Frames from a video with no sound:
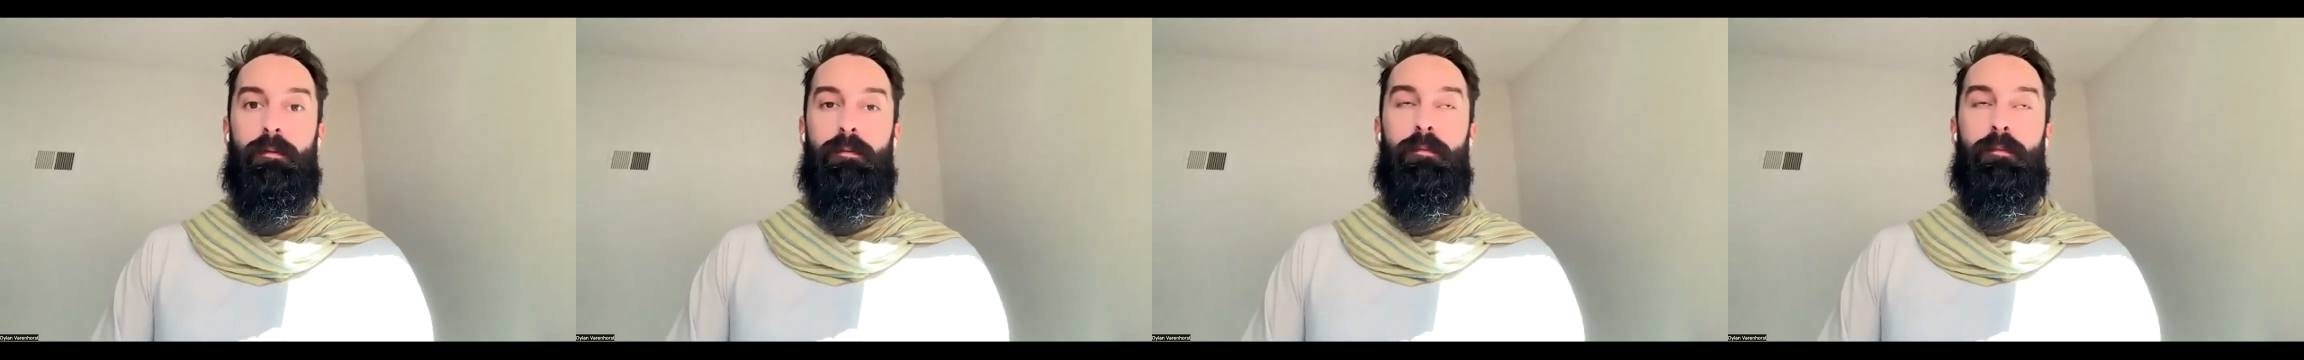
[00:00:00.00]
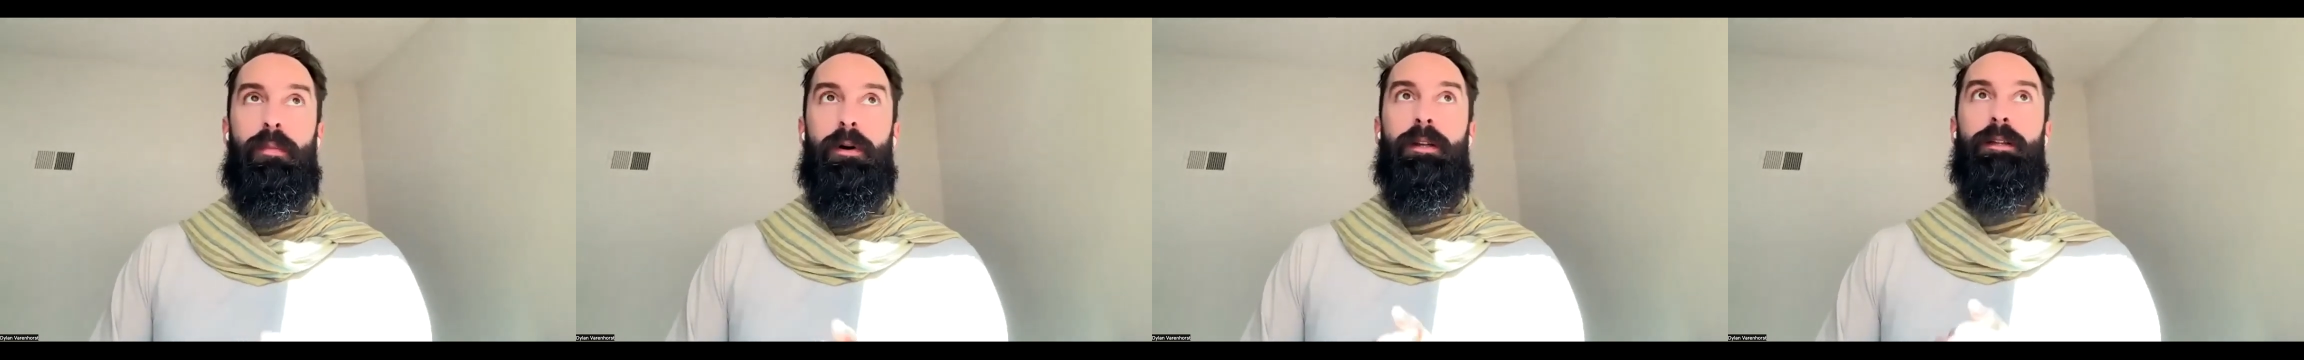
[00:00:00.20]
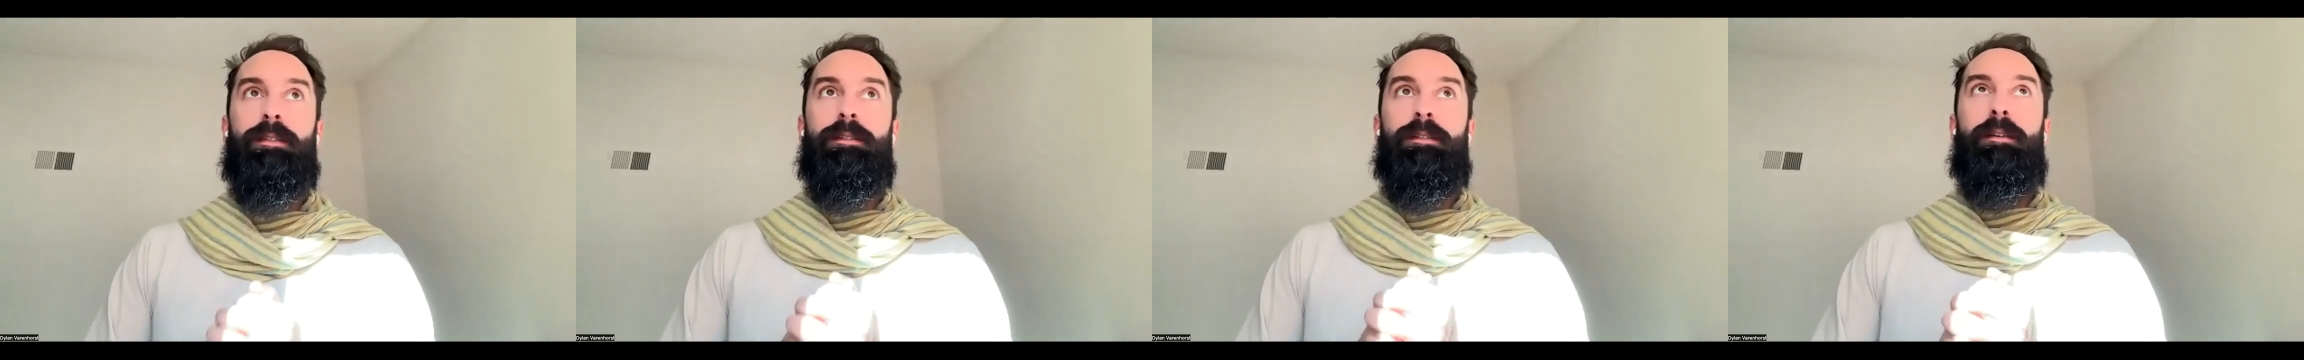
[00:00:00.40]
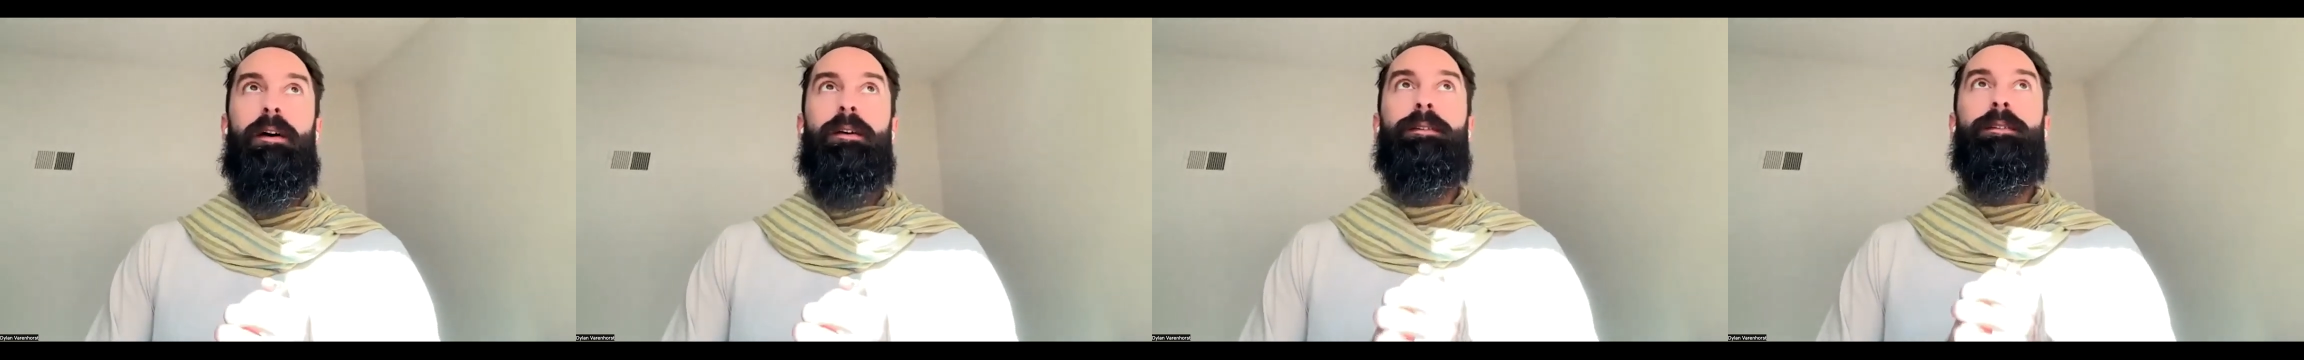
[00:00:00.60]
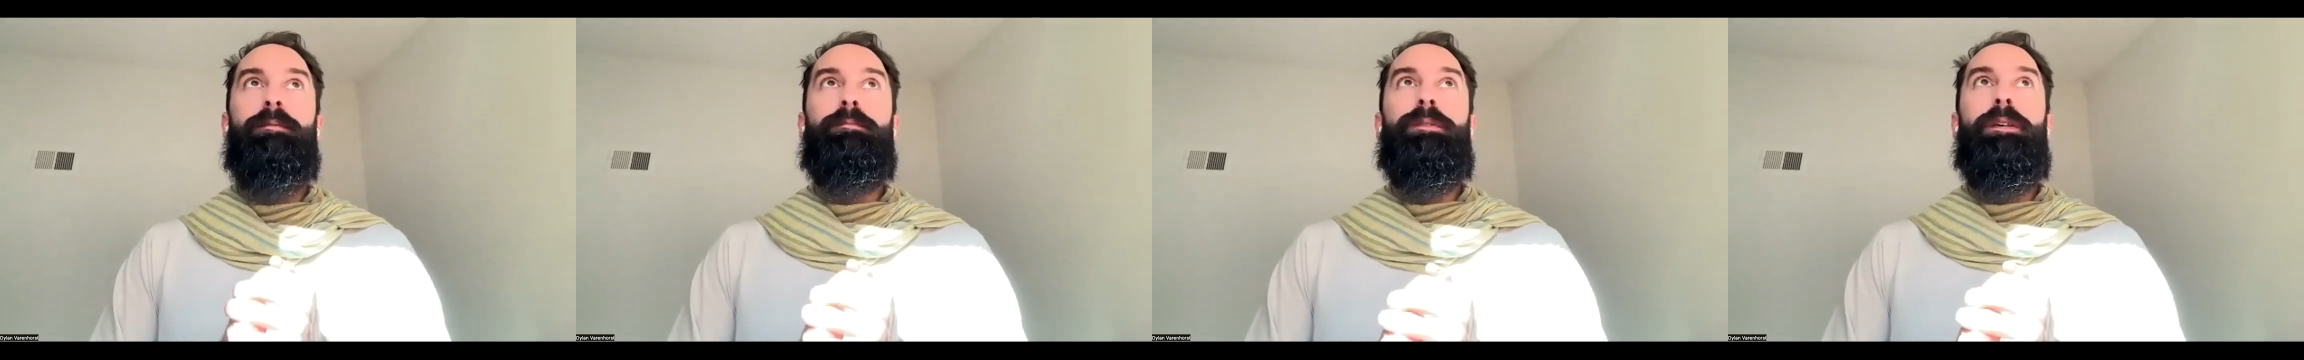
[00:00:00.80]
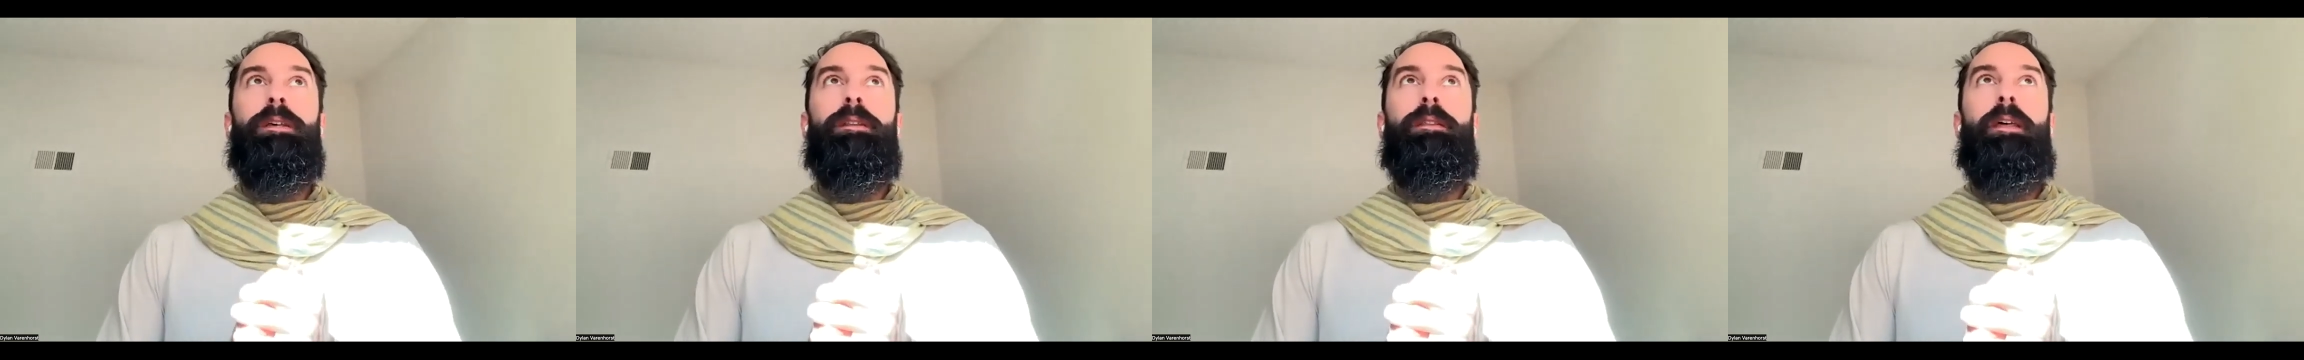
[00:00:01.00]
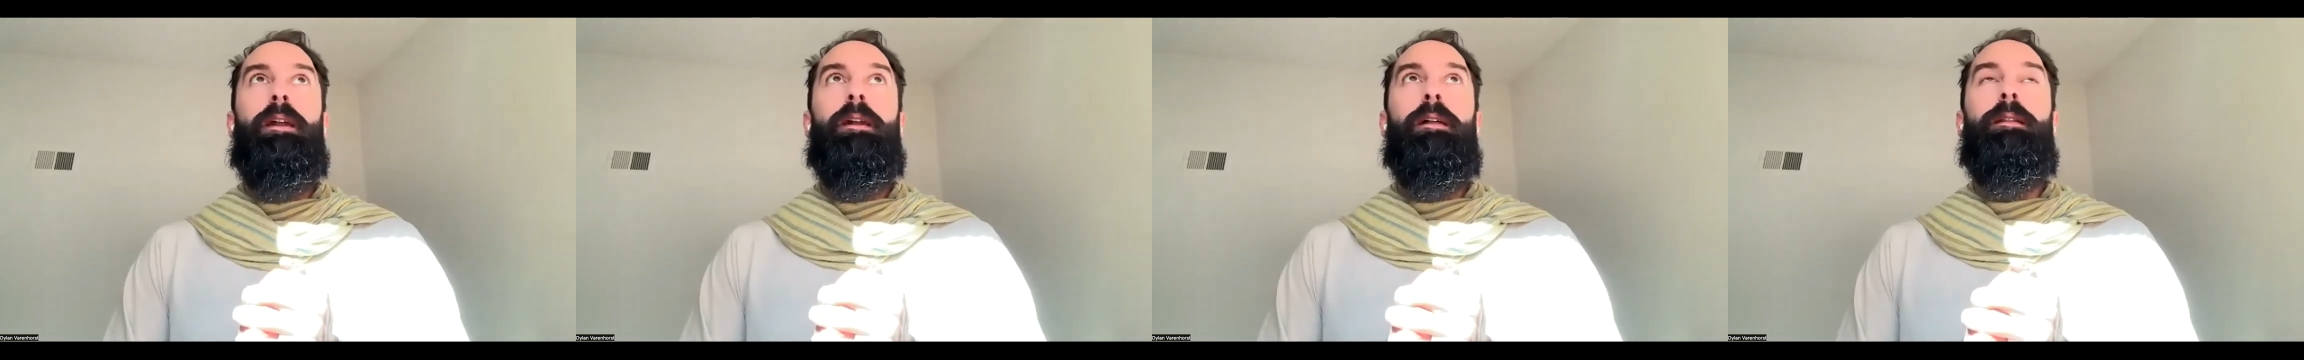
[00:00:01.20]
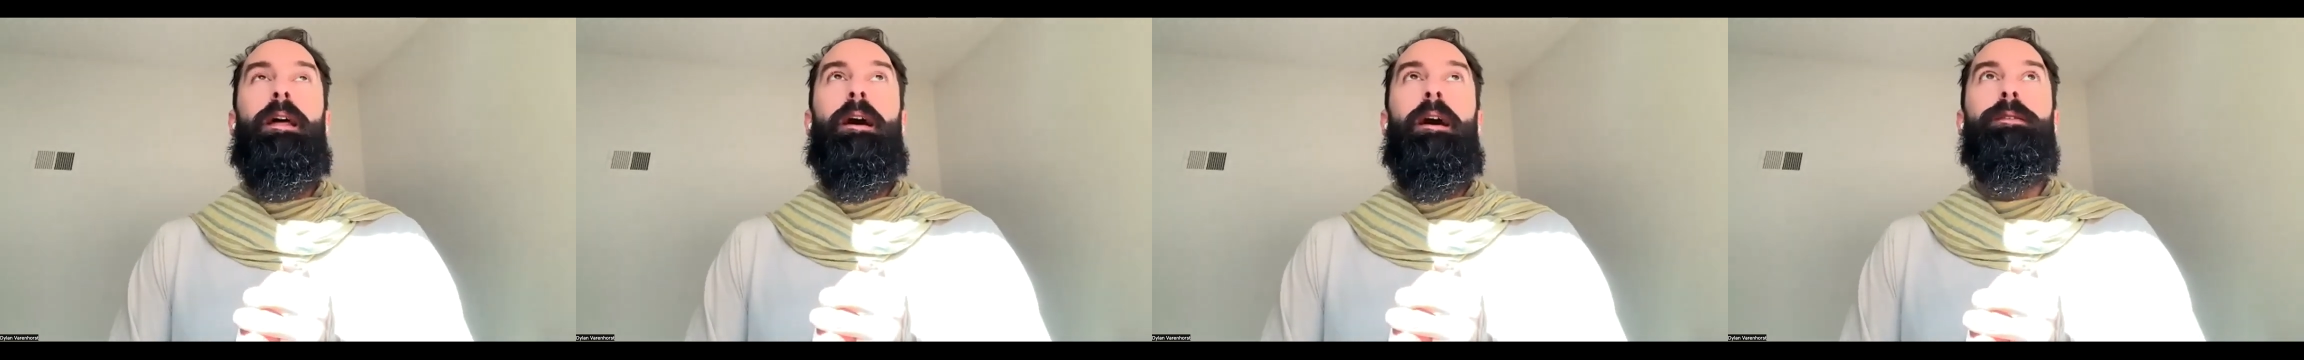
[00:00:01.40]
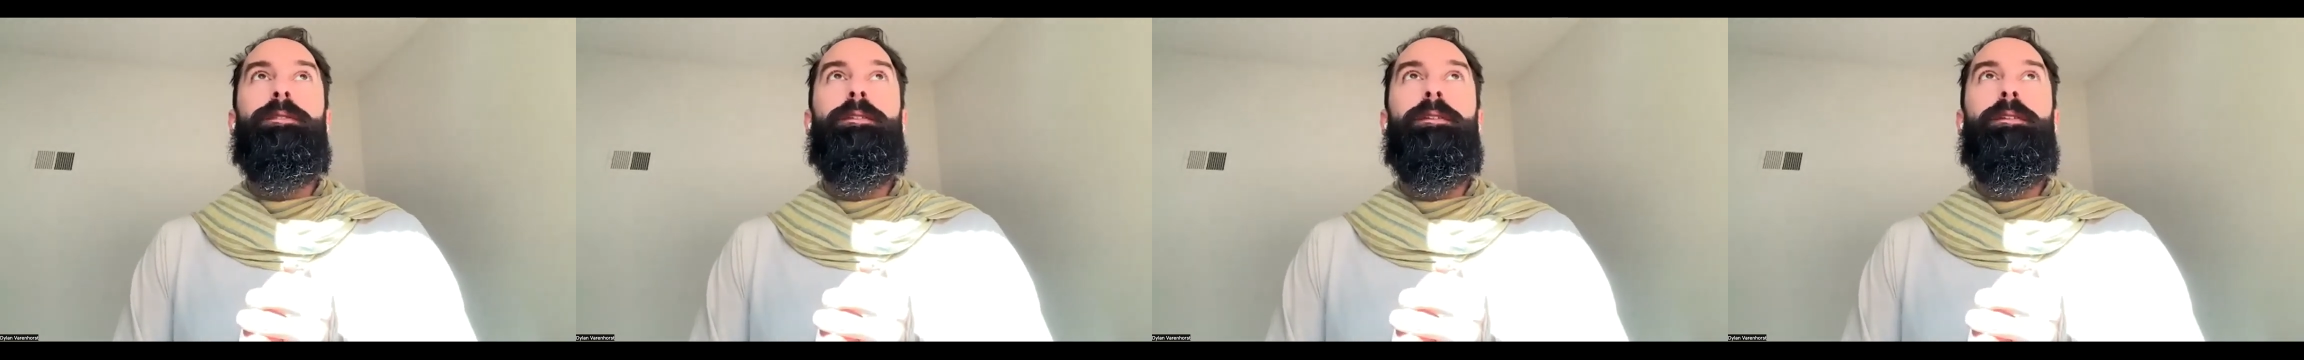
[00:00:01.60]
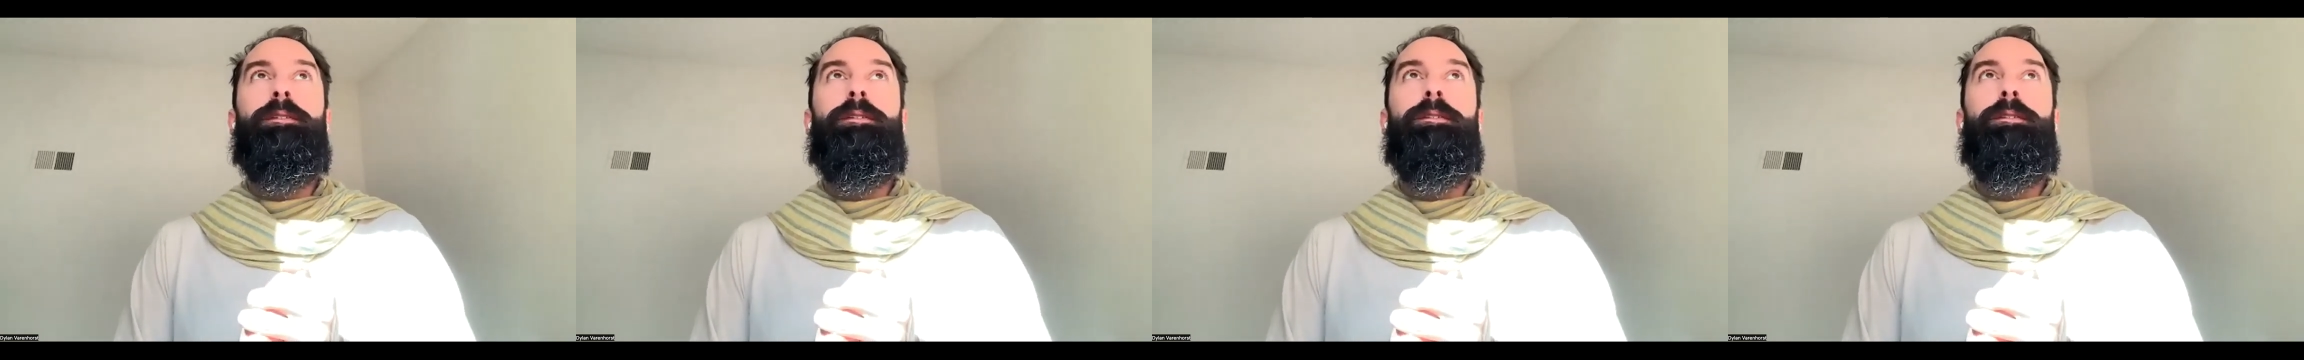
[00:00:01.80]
but it's not something that allows us